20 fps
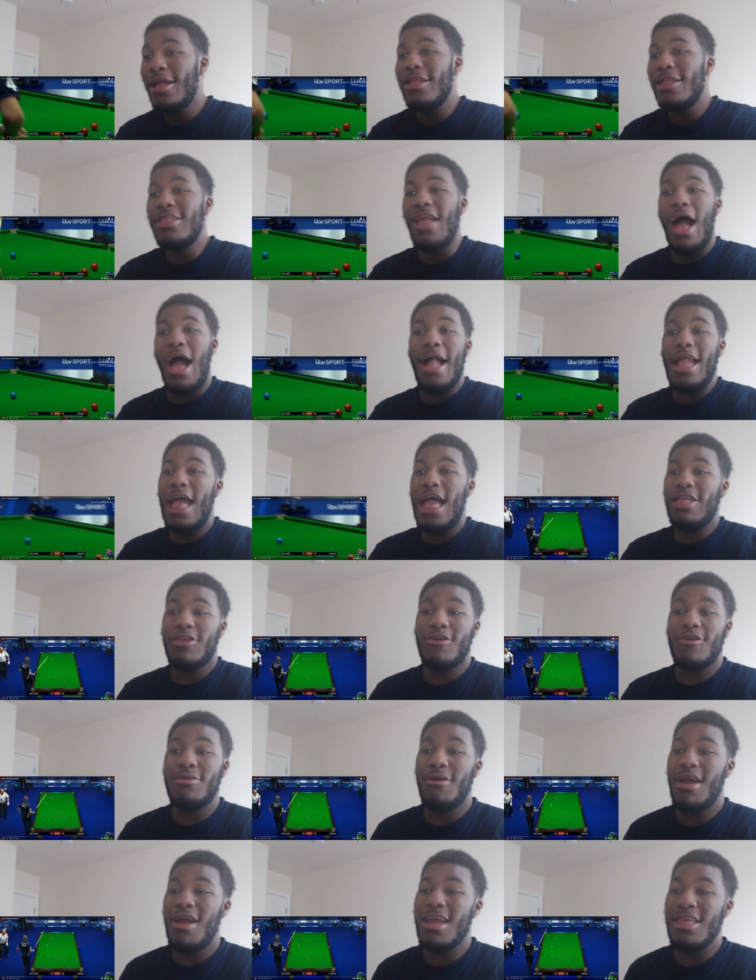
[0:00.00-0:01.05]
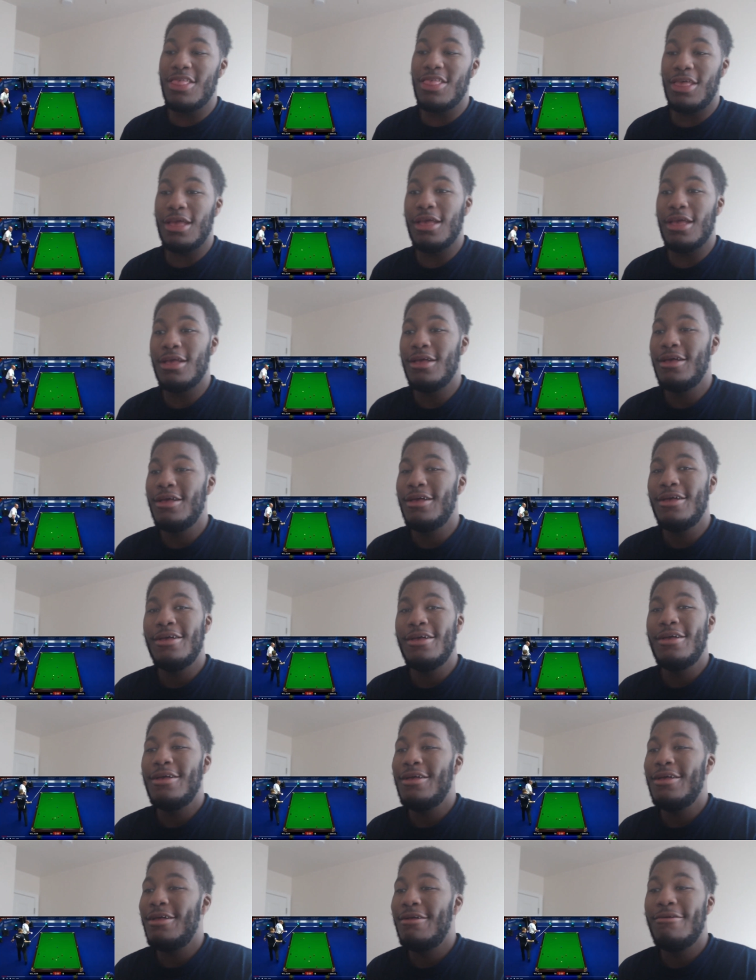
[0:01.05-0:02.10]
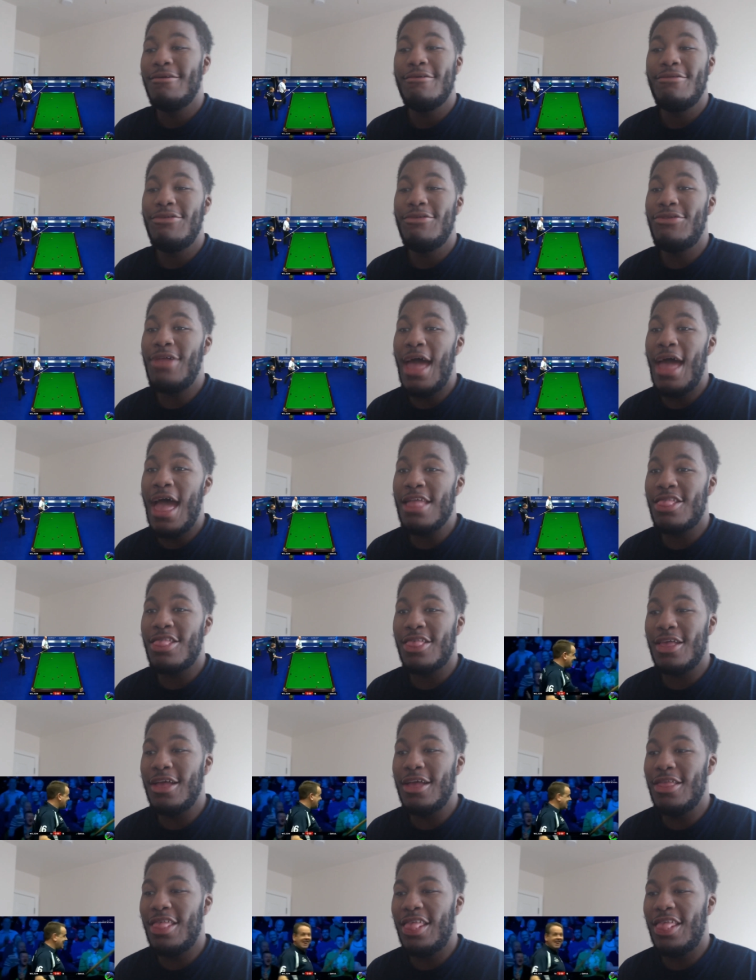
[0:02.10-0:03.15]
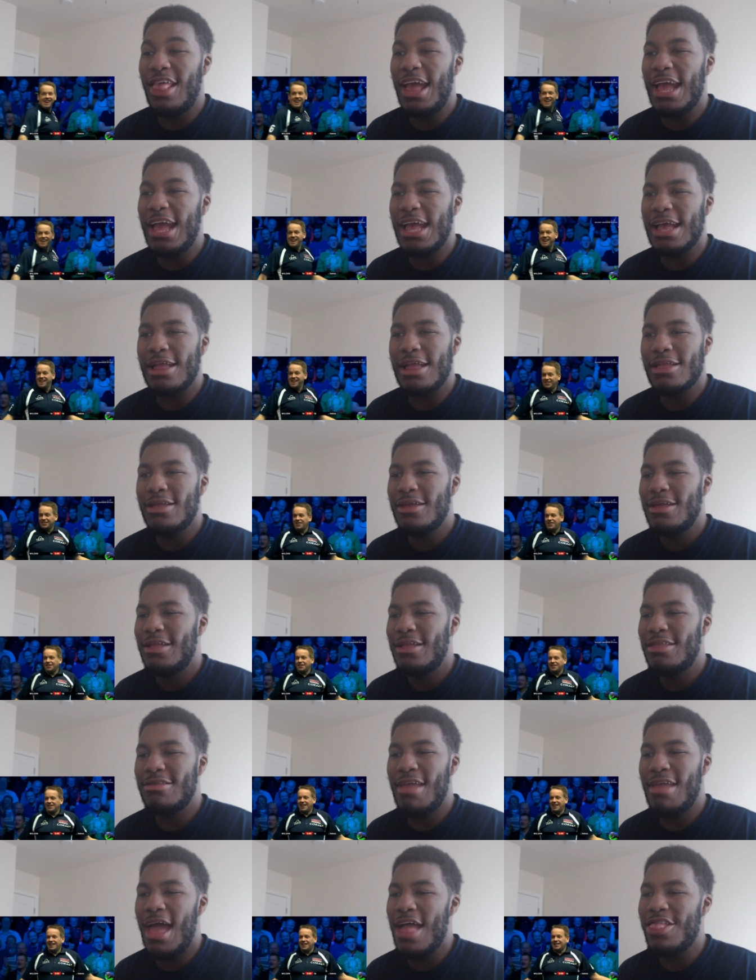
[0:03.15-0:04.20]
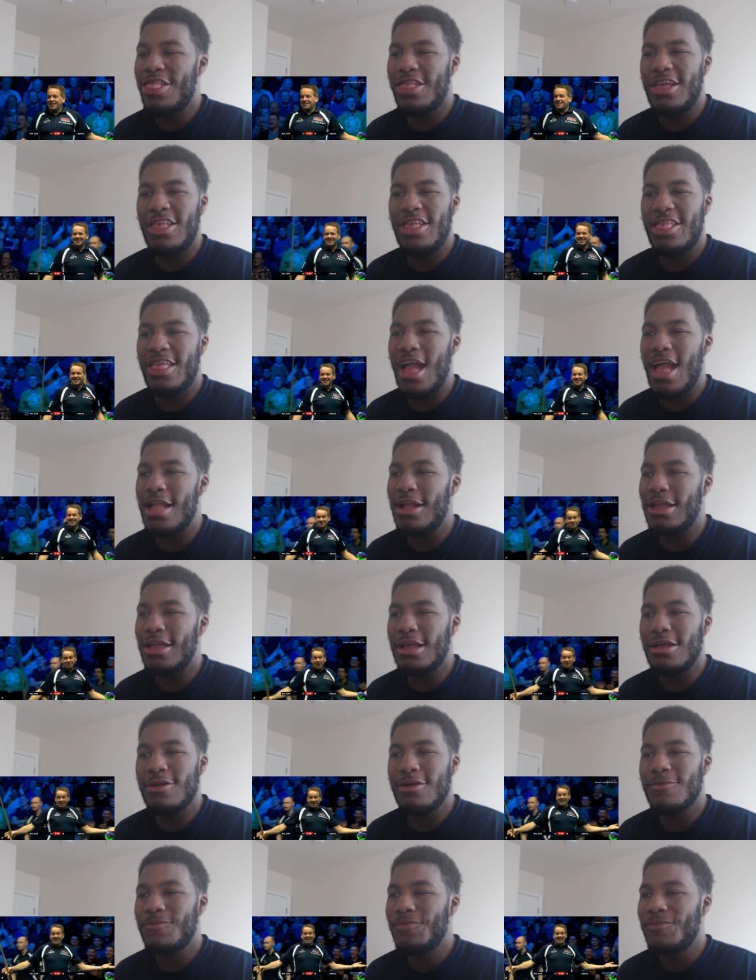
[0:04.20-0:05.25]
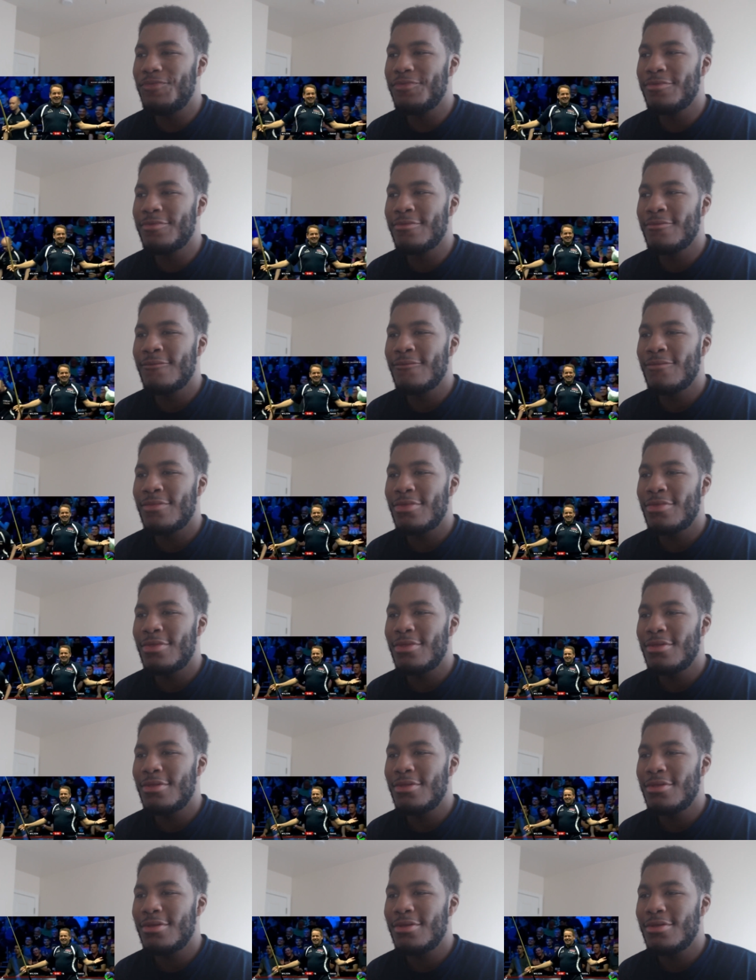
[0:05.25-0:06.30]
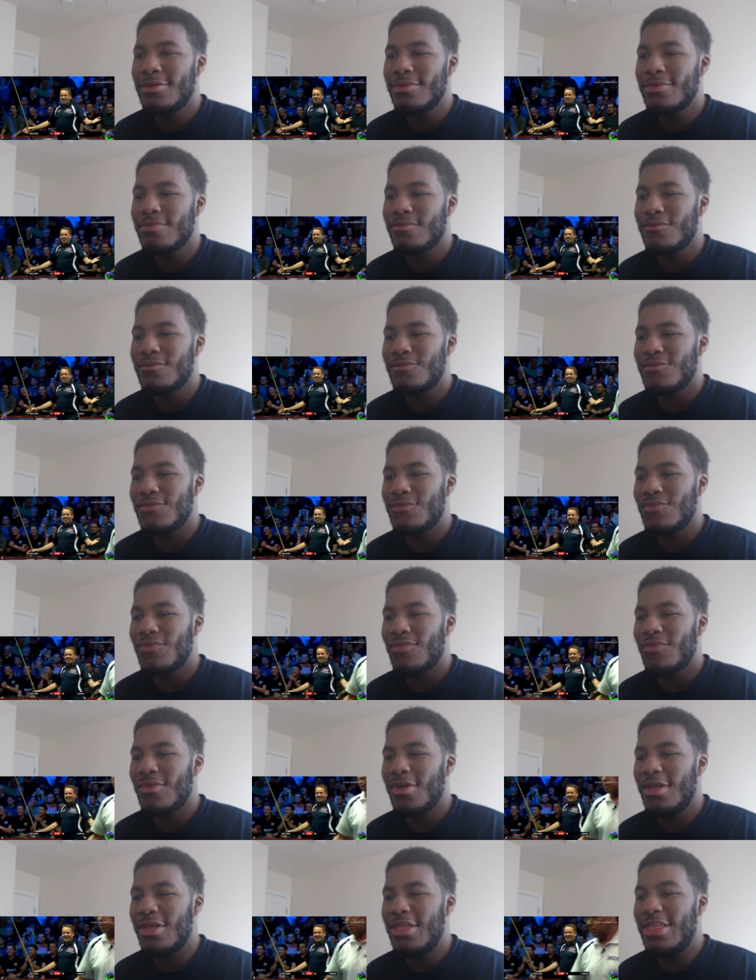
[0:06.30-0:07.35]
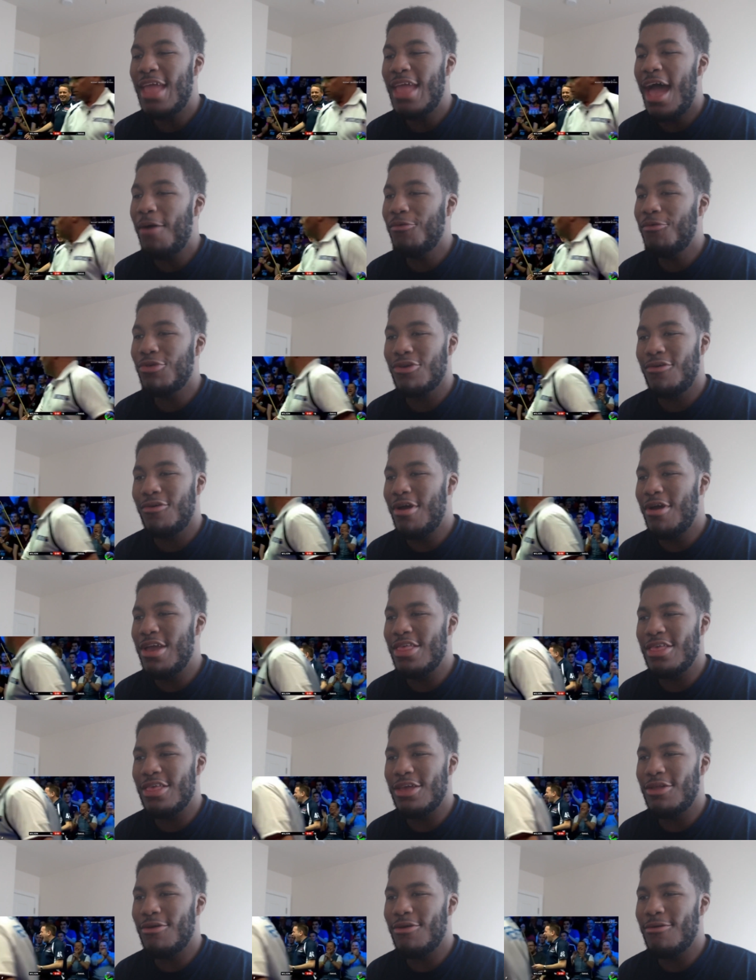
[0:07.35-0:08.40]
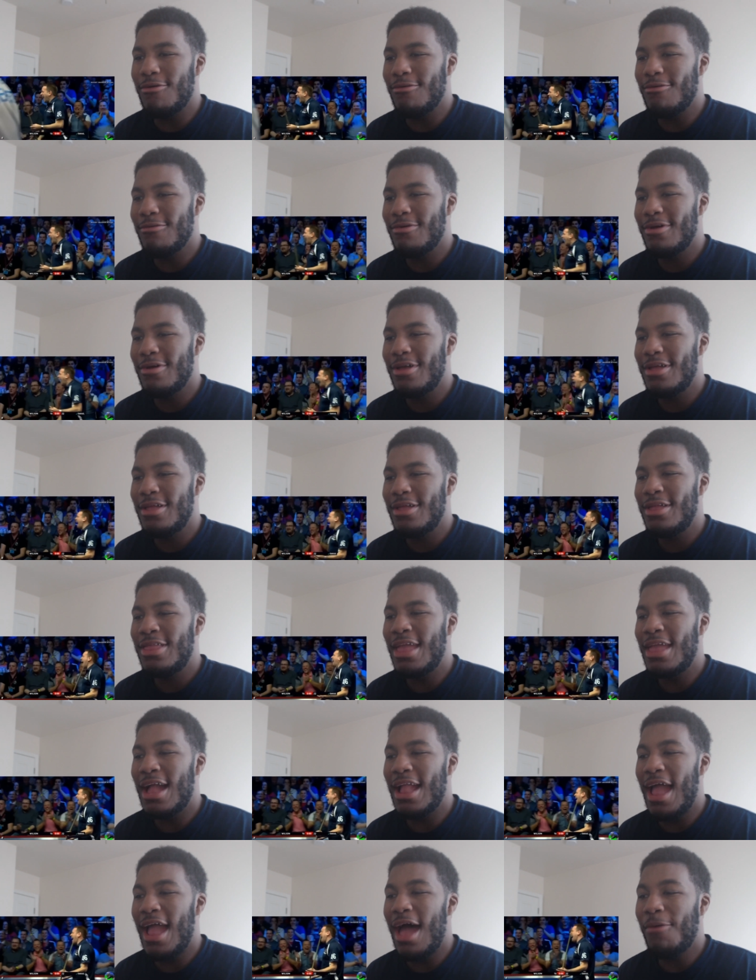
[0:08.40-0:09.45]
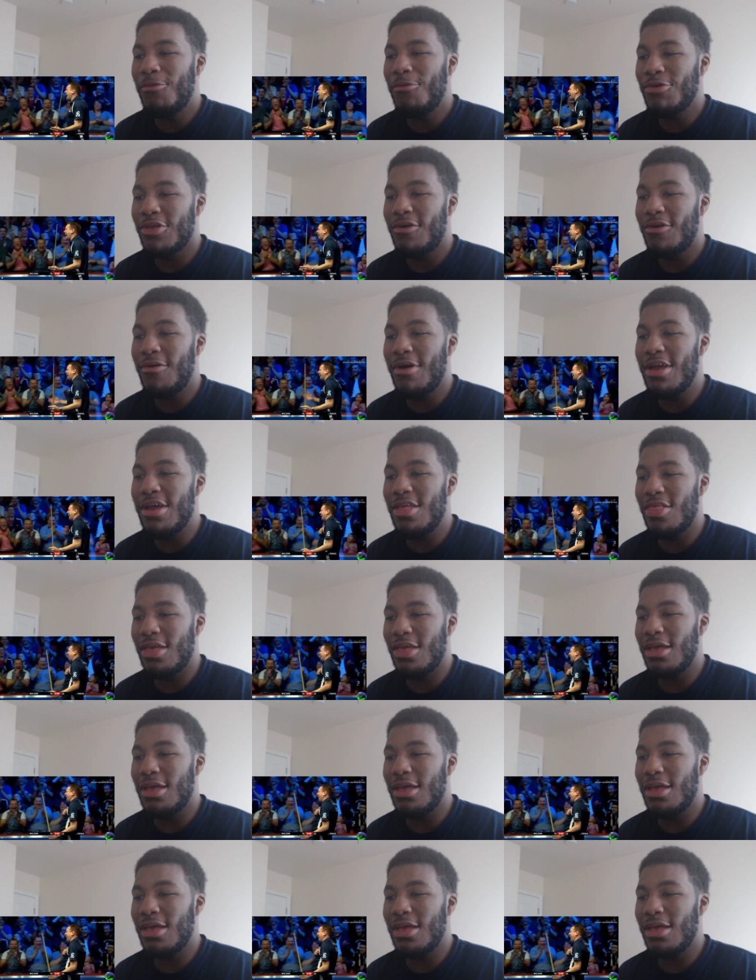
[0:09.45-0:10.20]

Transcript: No, that's crazy. That's insane. That's insanity. I think we have to look at that was crazy. Now that was crazy.